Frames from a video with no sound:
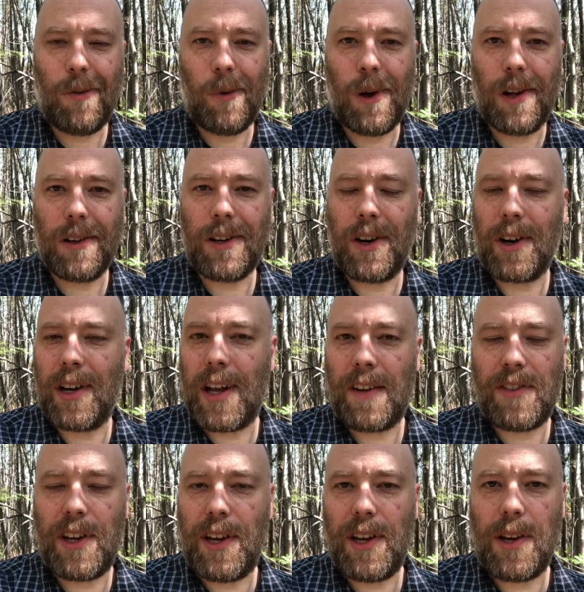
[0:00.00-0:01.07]
well, you're going to
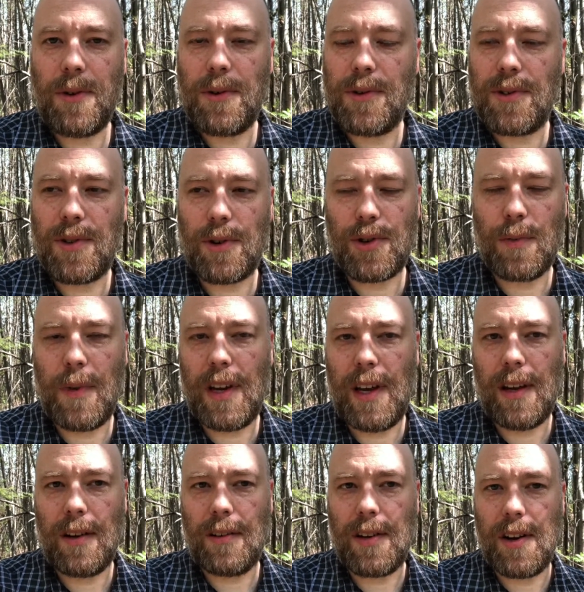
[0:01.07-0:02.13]
have to use social
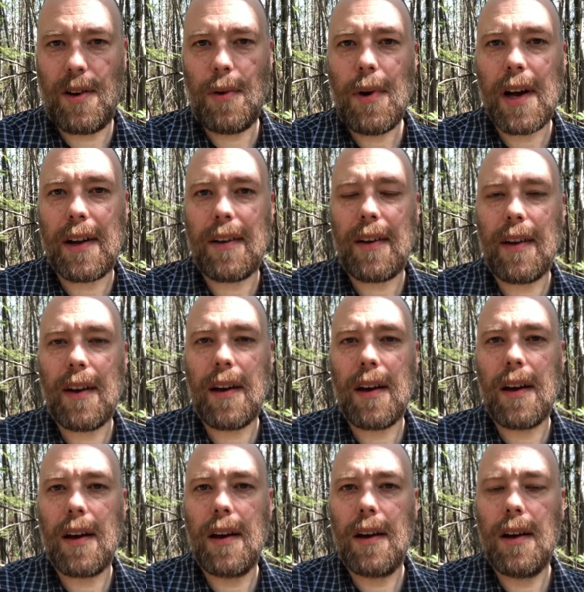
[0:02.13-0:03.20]
media to do it.
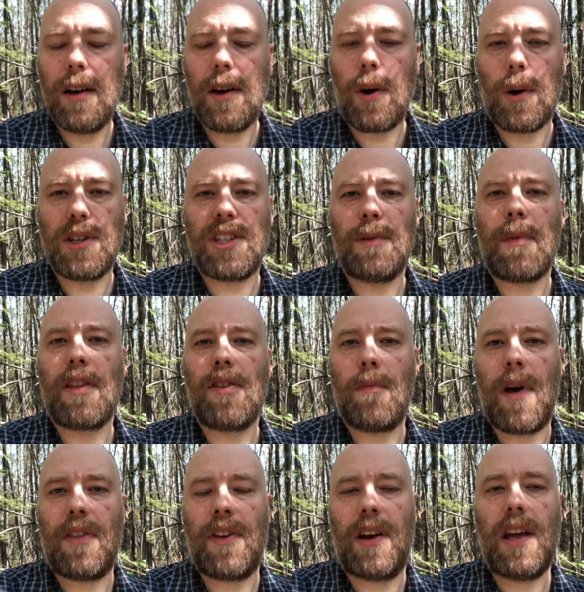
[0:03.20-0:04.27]
Or some other
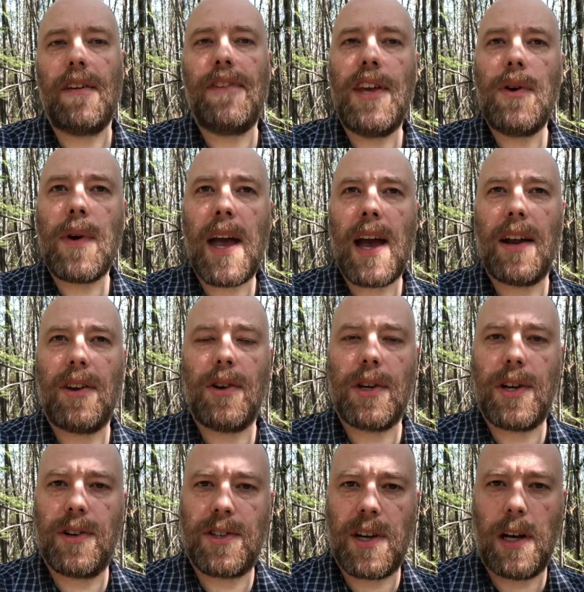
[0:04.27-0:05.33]
method. If you can't do
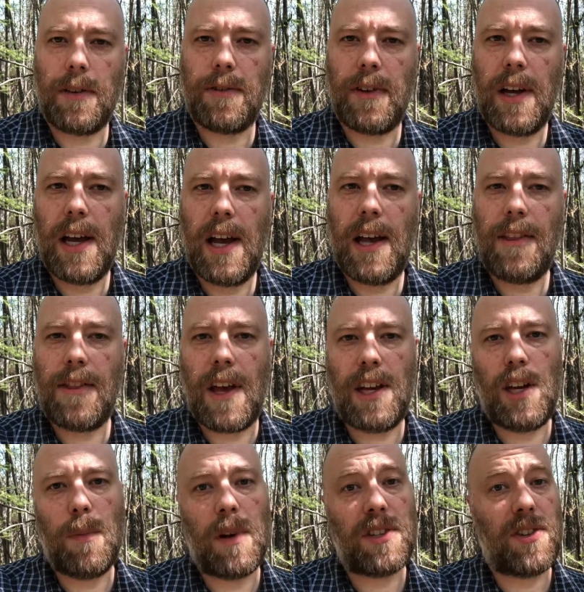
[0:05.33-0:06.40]
it yourself,
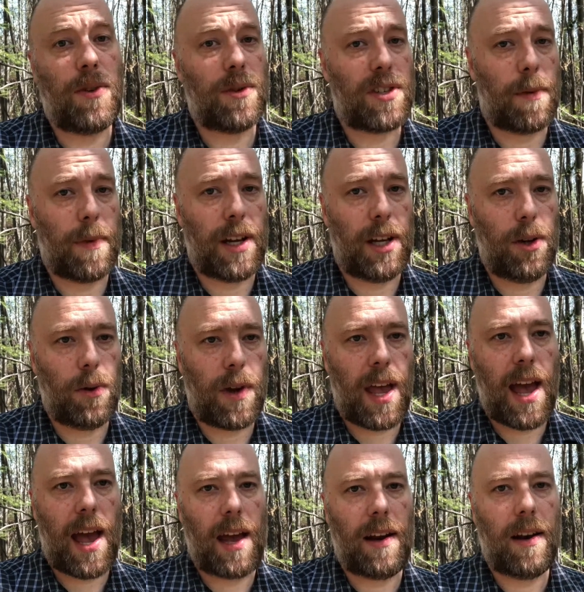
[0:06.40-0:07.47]
then you must know somebody who
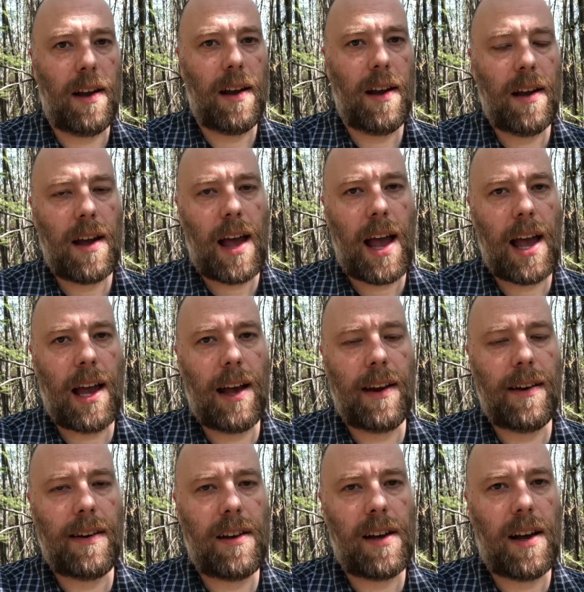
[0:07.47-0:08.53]
can.
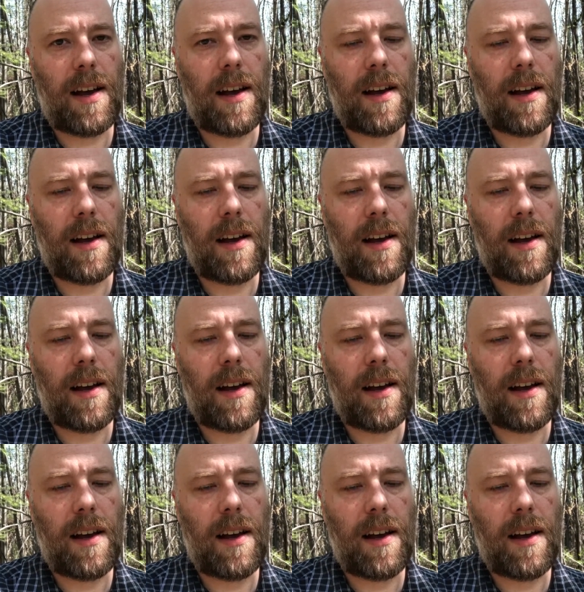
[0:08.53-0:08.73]
And